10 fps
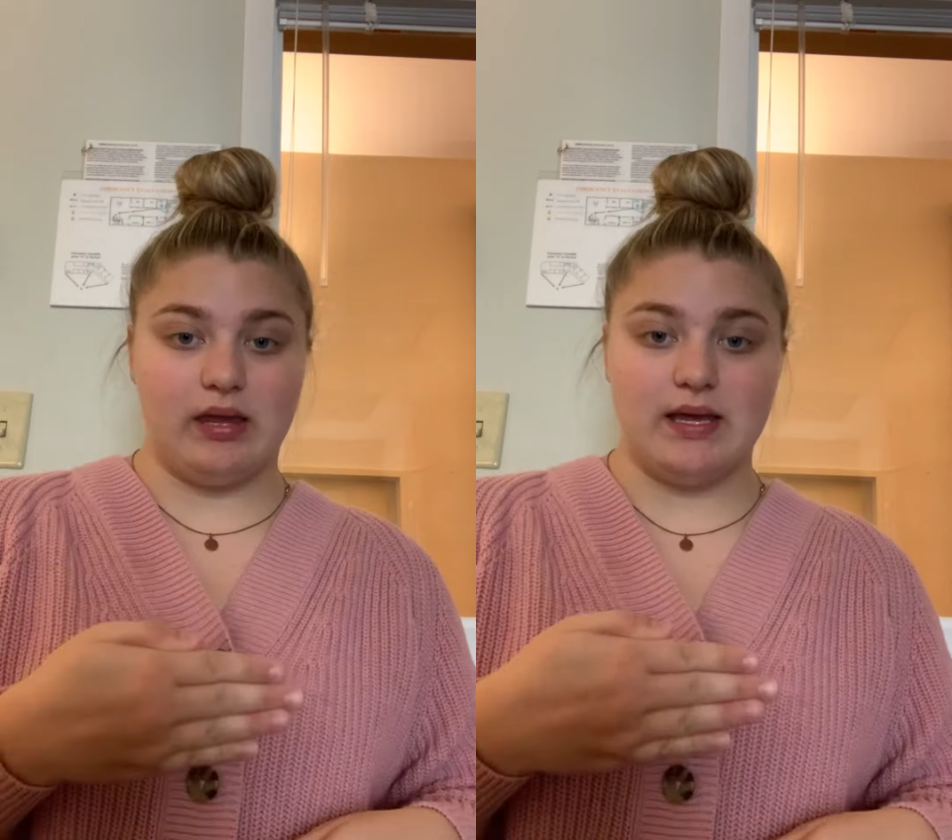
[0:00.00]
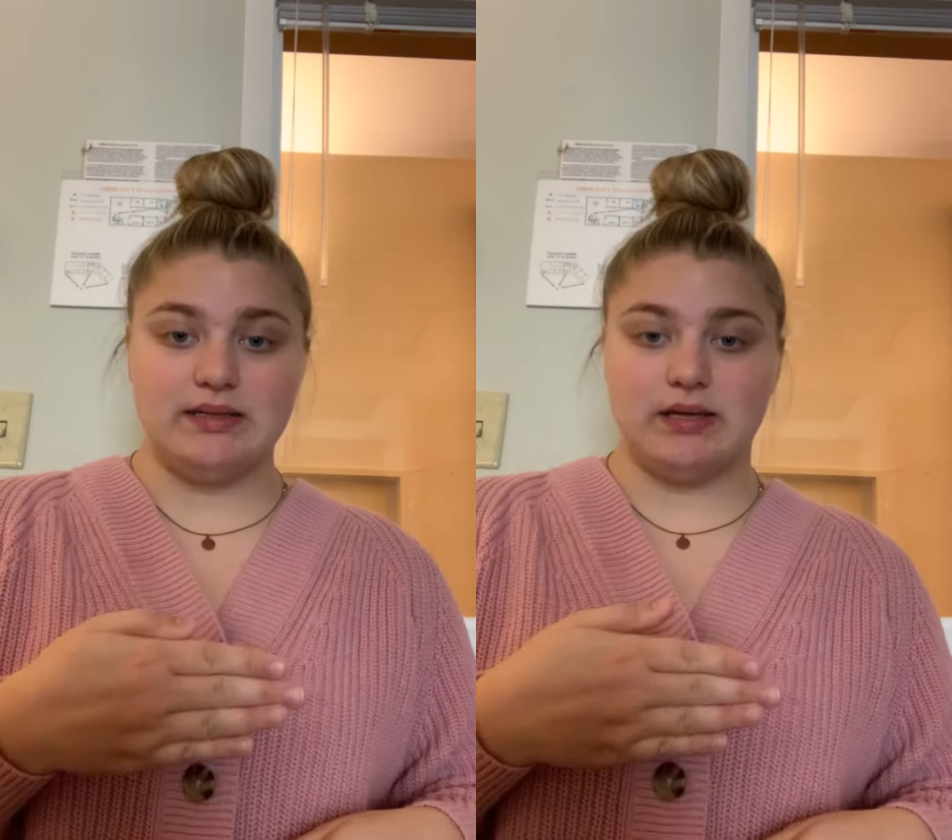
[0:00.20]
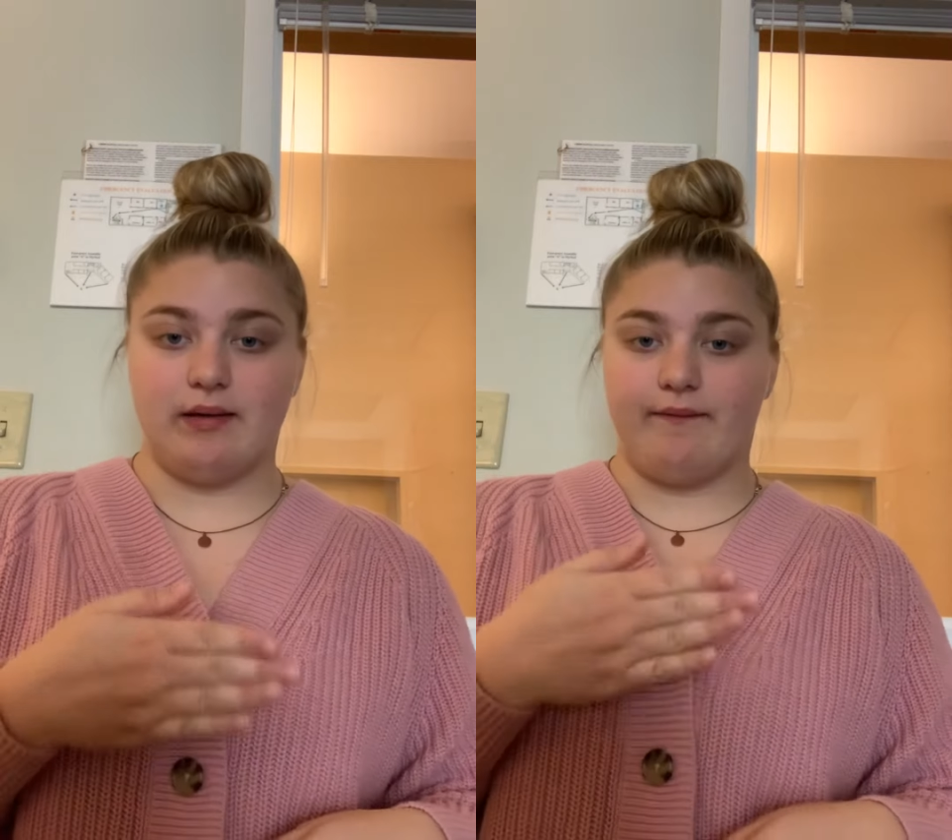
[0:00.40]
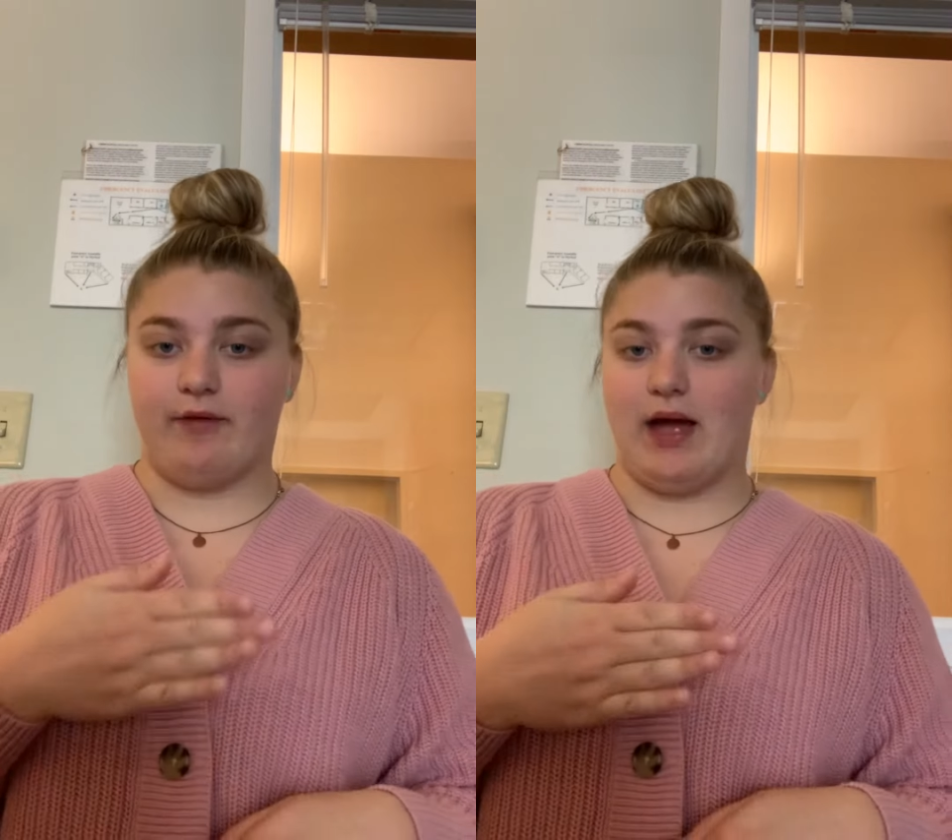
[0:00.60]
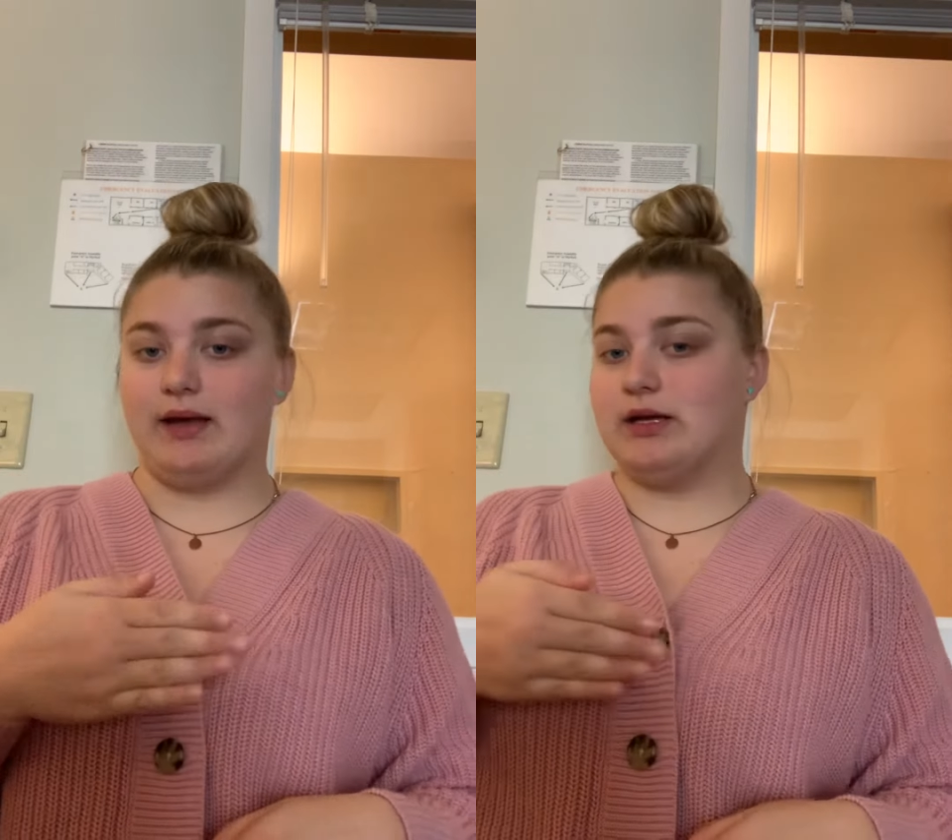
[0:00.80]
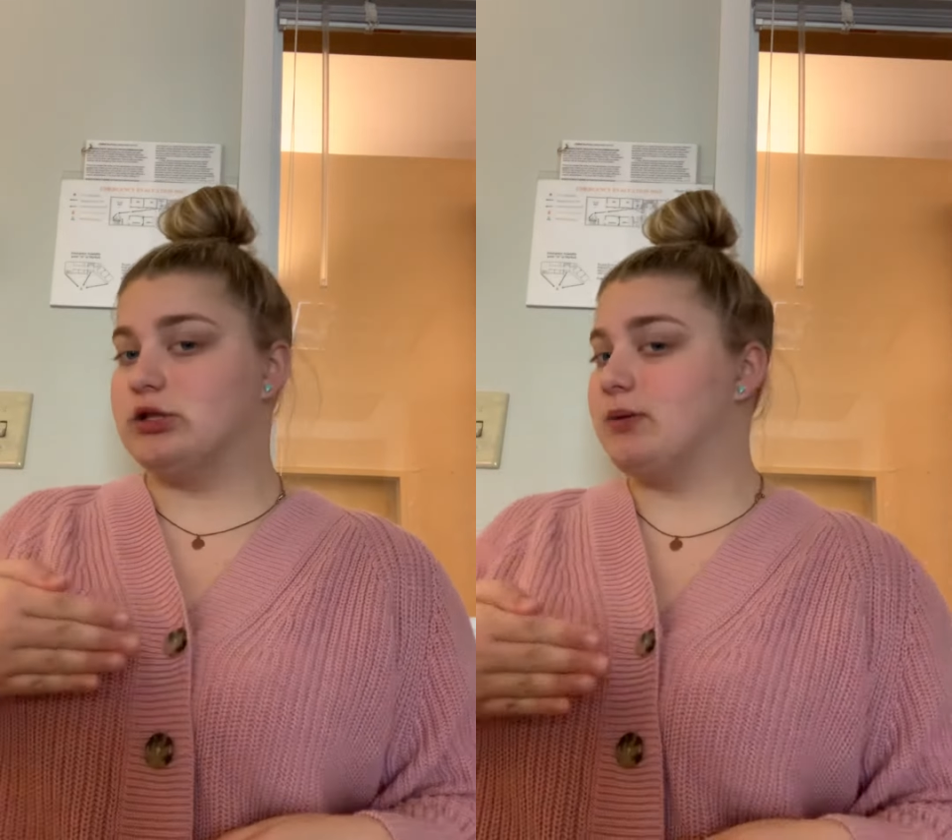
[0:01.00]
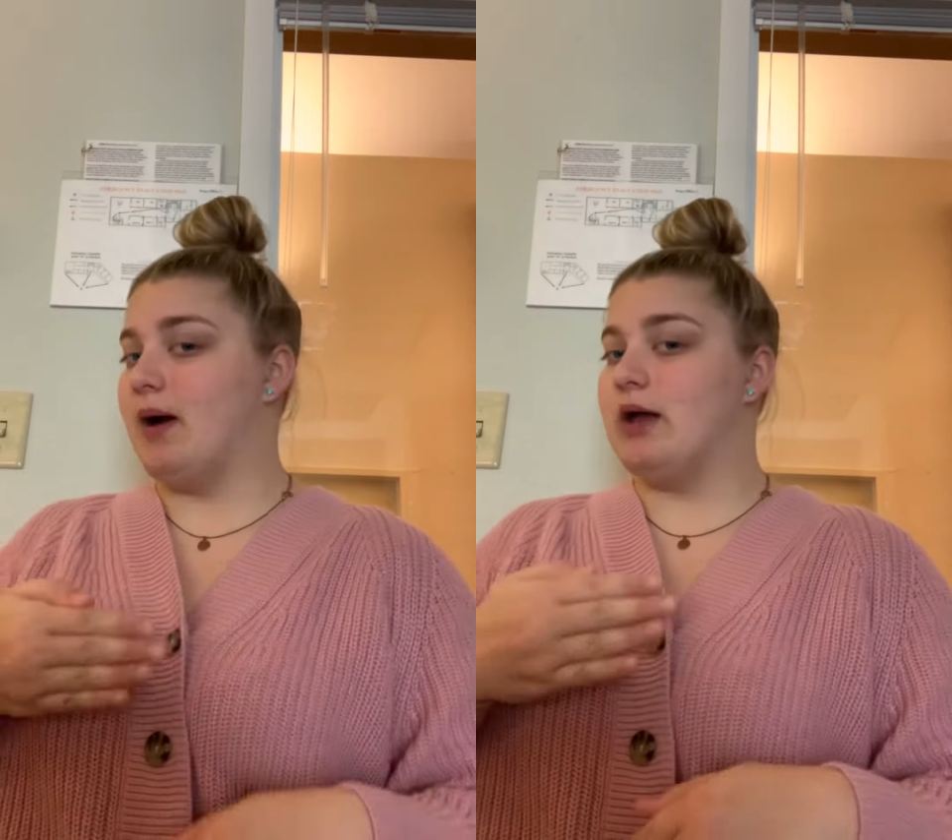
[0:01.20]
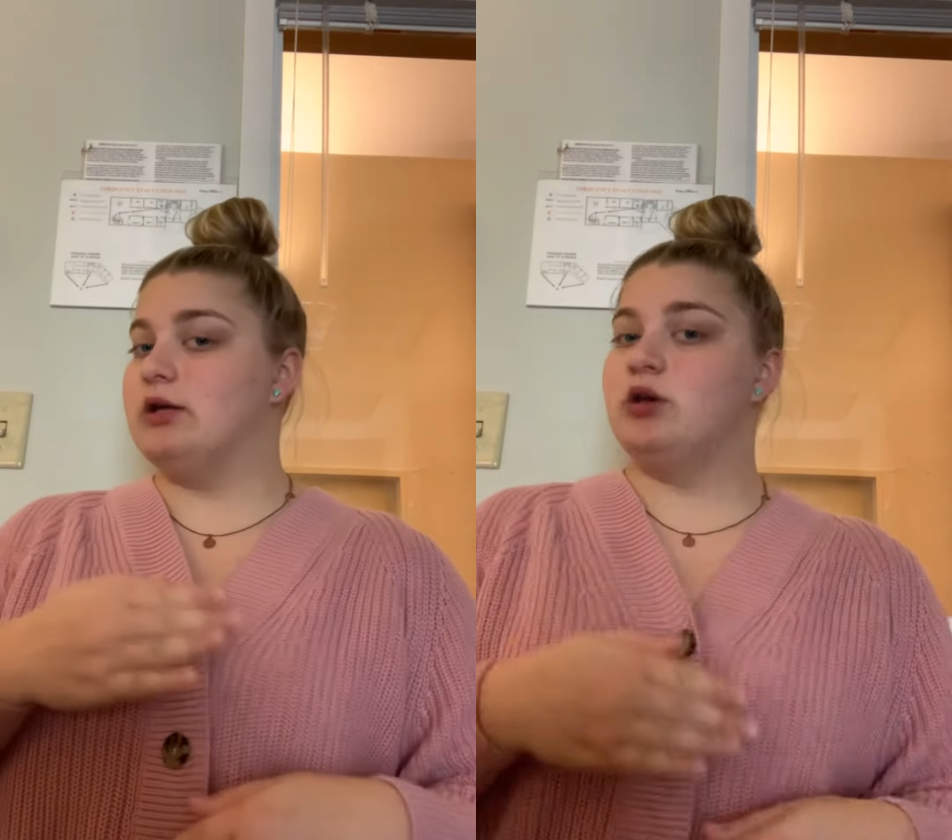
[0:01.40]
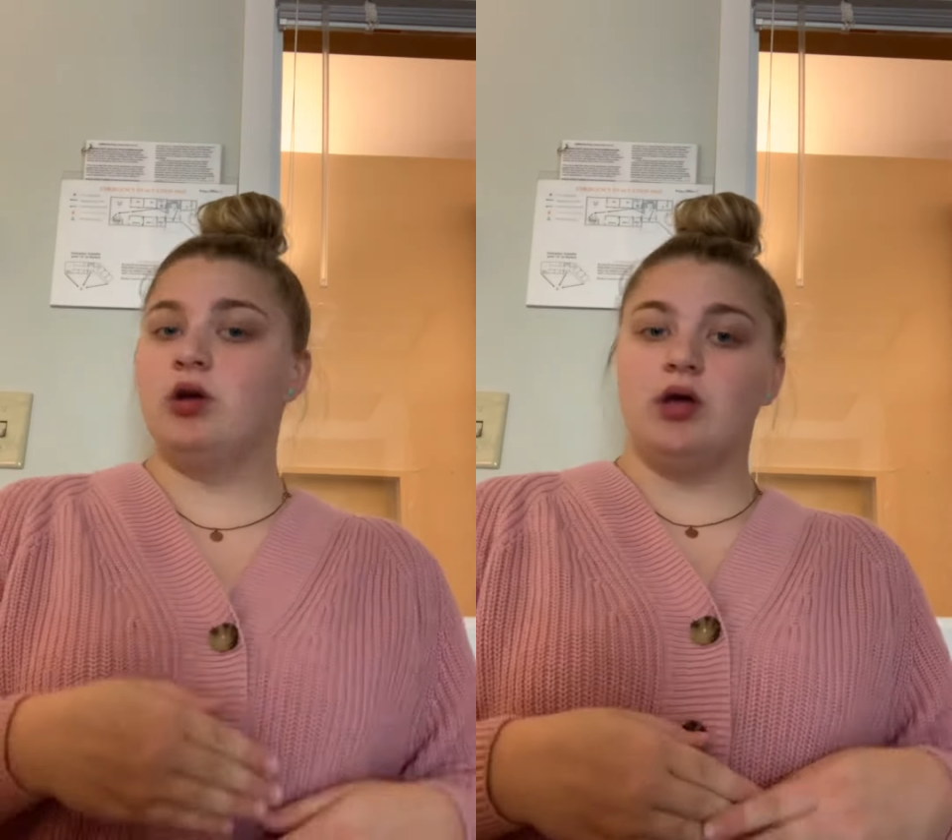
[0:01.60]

this, flat against your body,